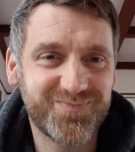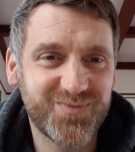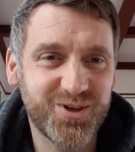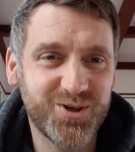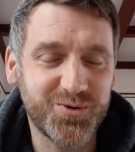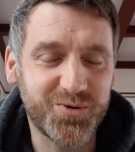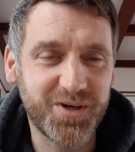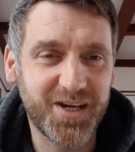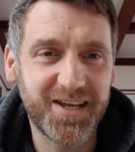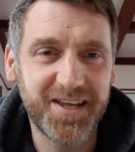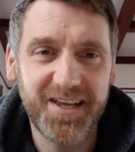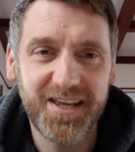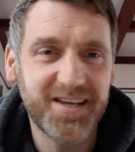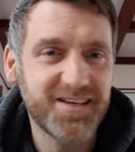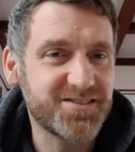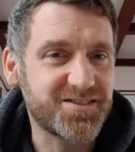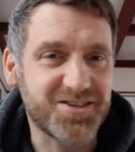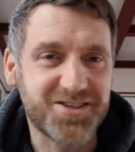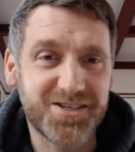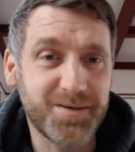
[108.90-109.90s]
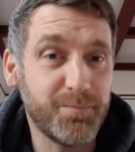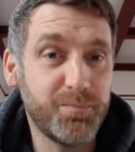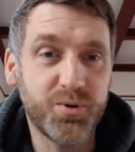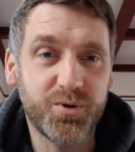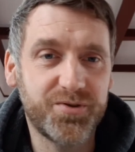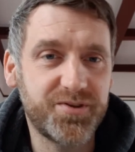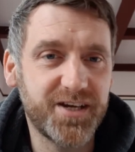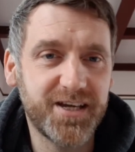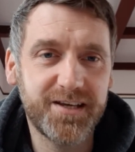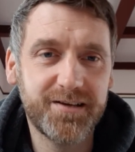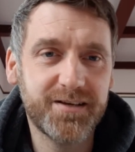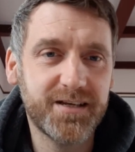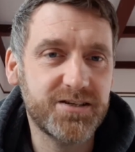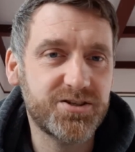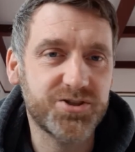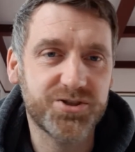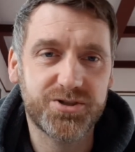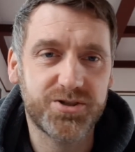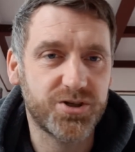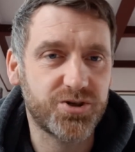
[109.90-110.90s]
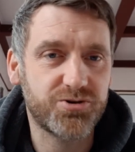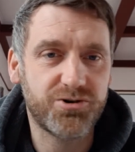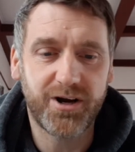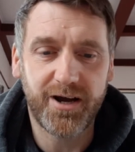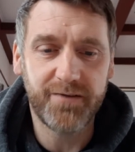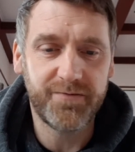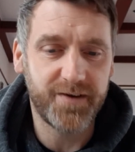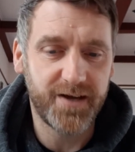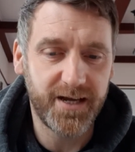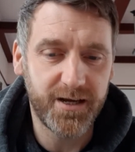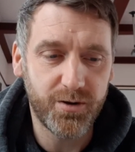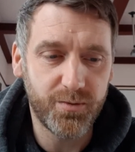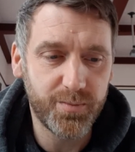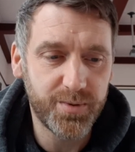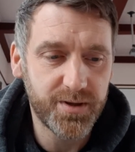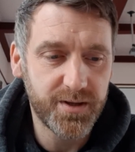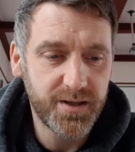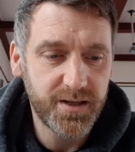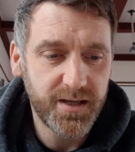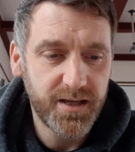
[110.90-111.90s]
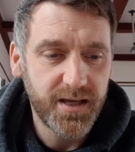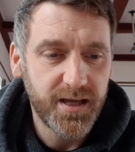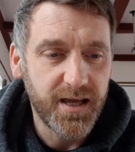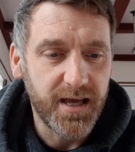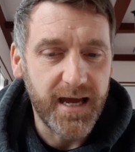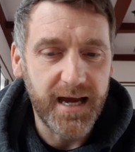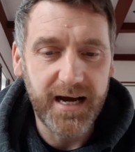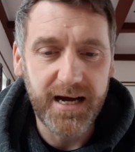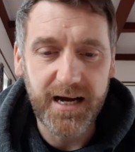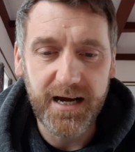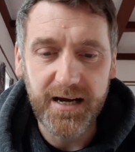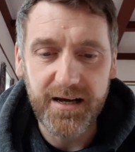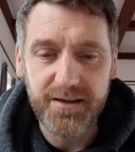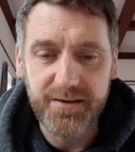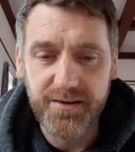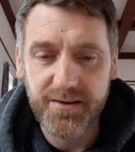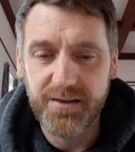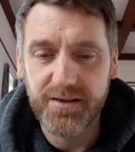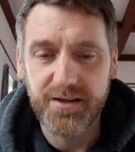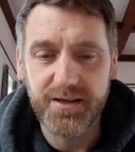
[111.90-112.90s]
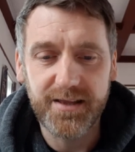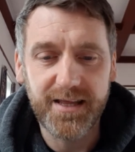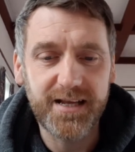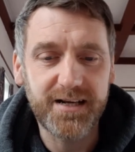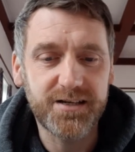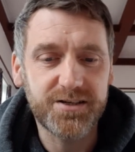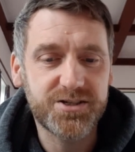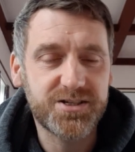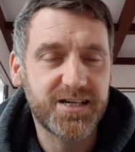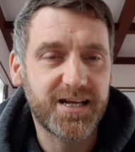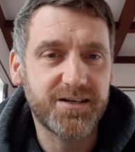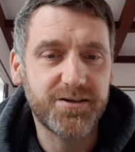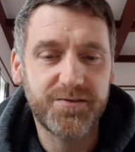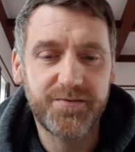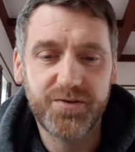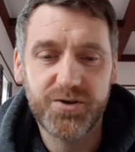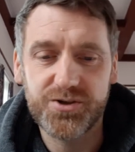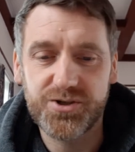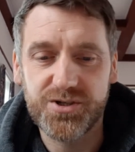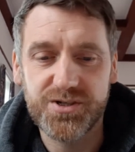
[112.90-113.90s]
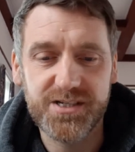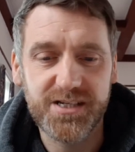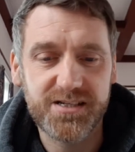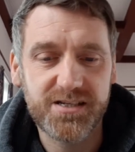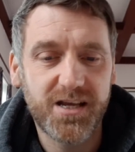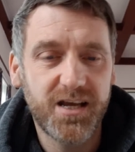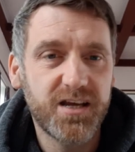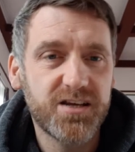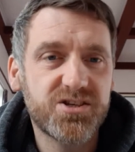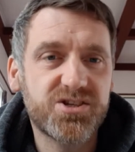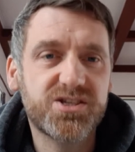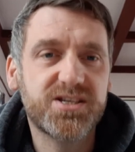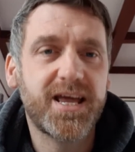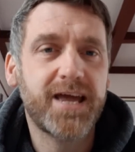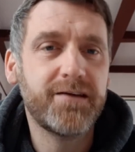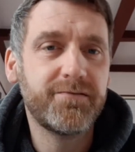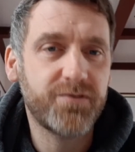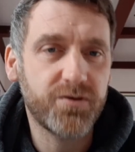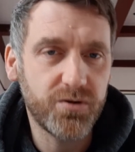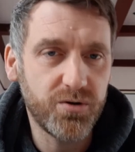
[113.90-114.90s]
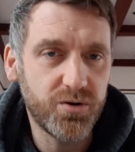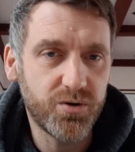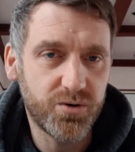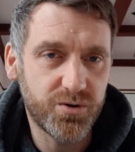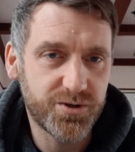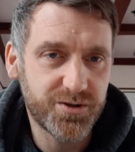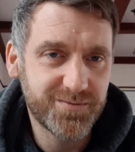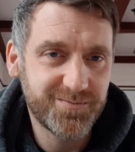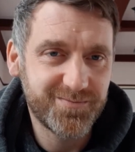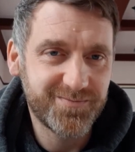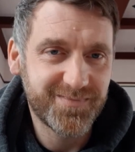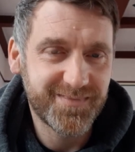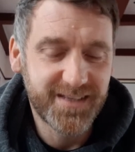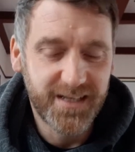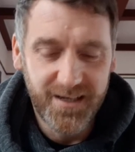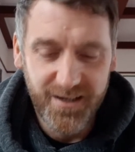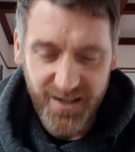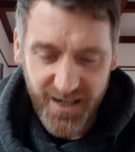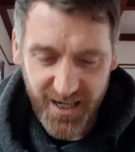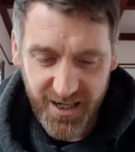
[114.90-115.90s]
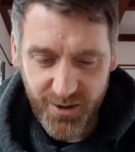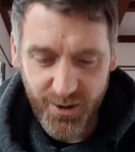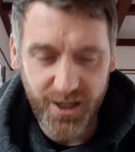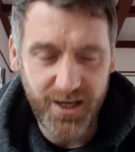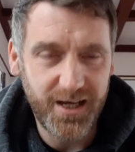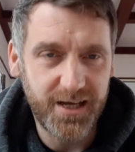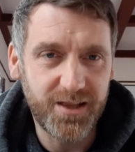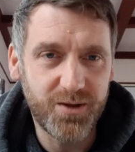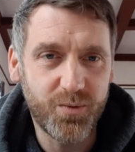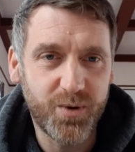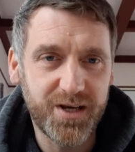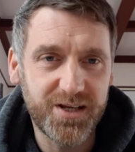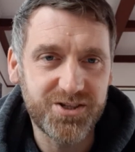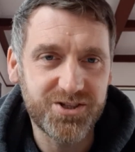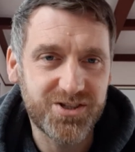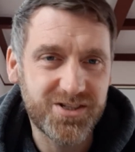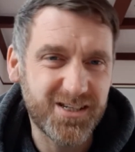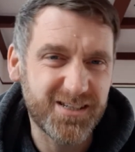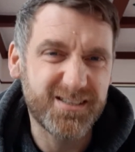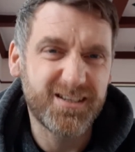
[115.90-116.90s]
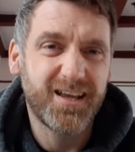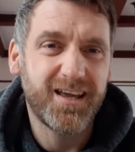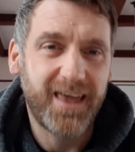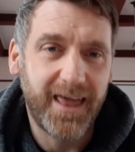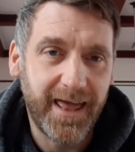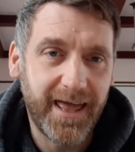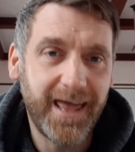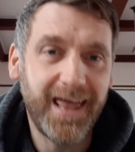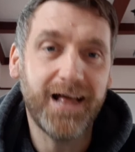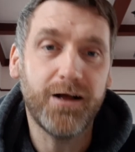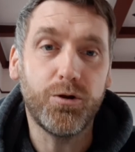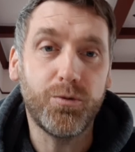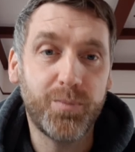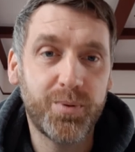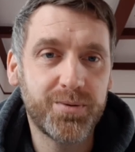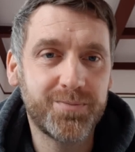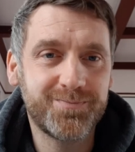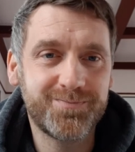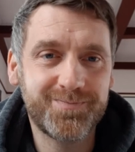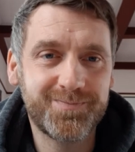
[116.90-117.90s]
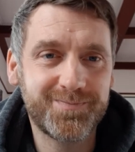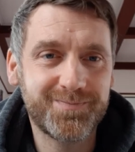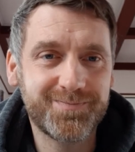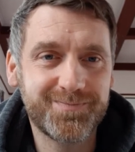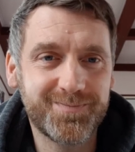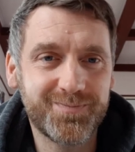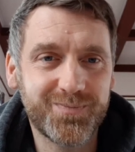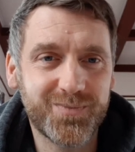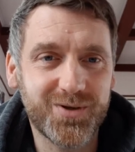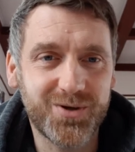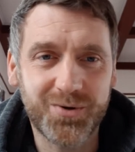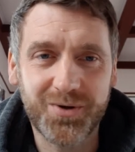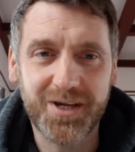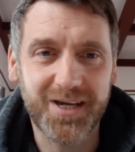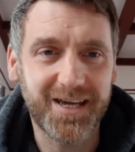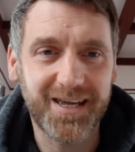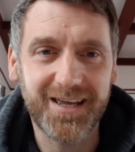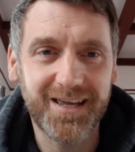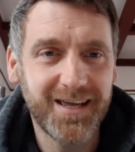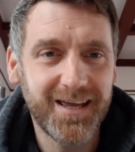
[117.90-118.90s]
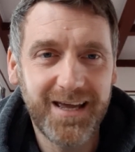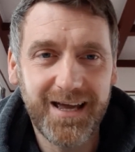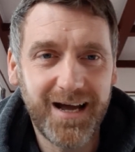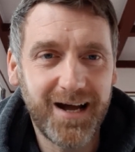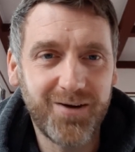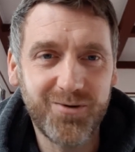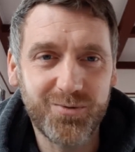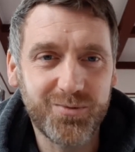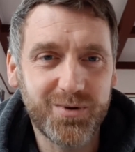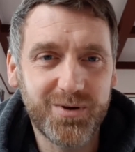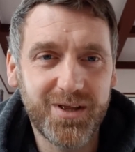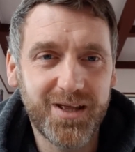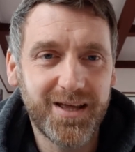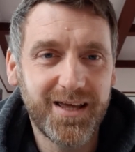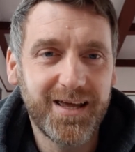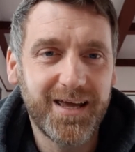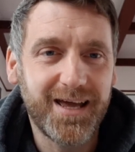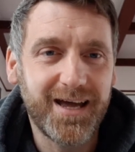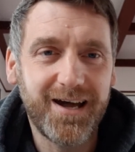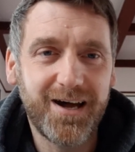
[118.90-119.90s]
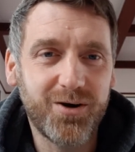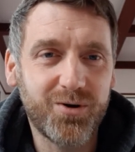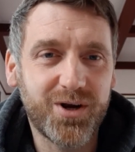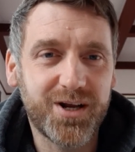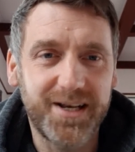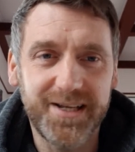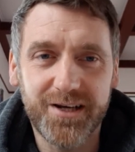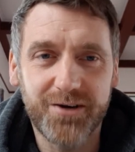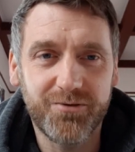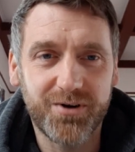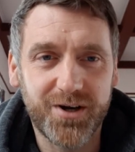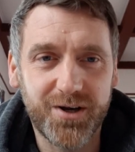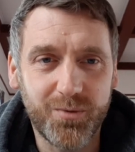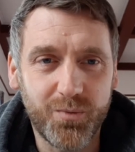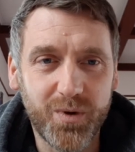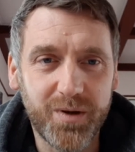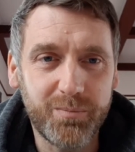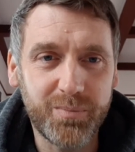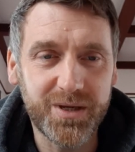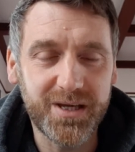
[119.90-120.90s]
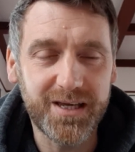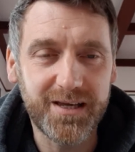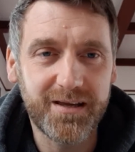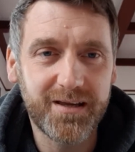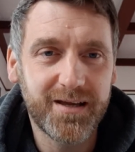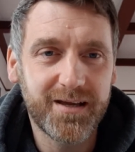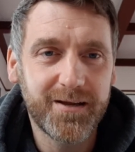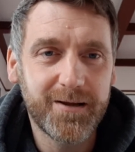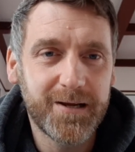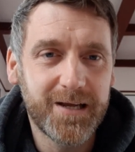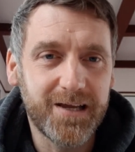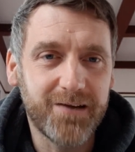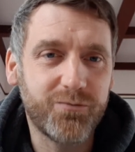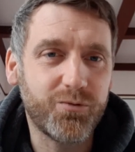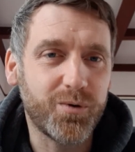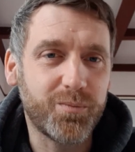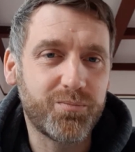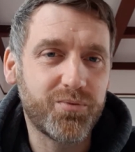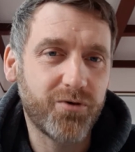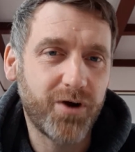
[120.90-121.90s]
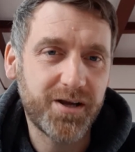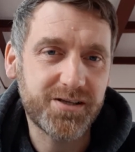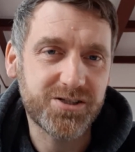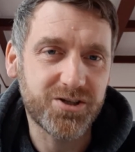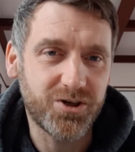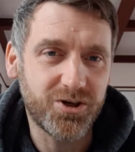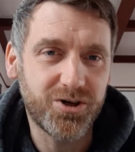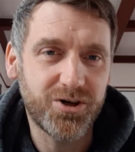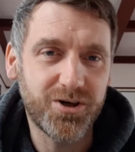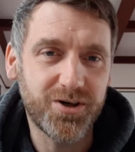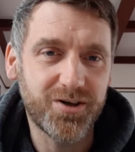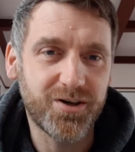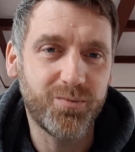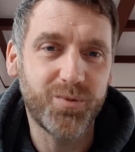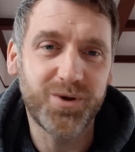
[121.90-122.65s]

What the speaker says: Okay, it's a simple thing. It's just a cry for help. The English Standard Version says, "Save, O Lord." I quite like the way it just says, "Help." Okay, how clearer can we be if we pray to God and